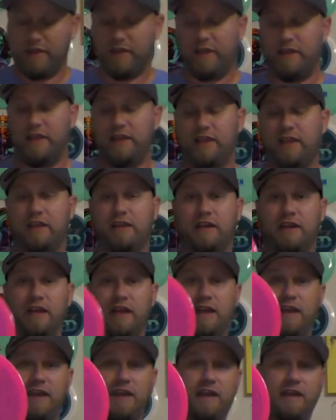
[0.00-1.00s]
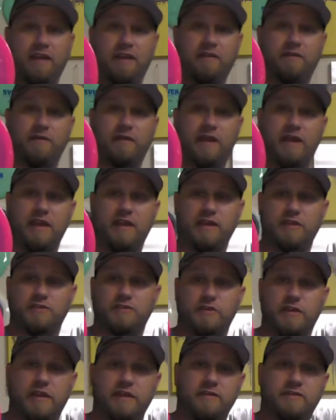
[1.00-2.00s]
and I have a
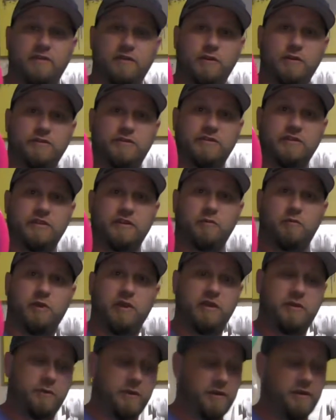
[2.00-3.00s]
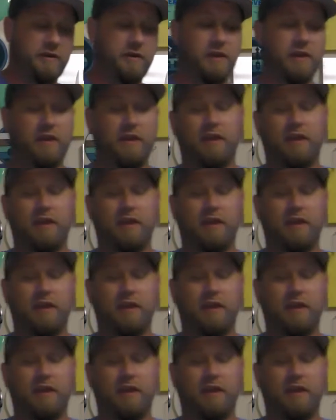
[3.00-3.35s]
translucent pink one,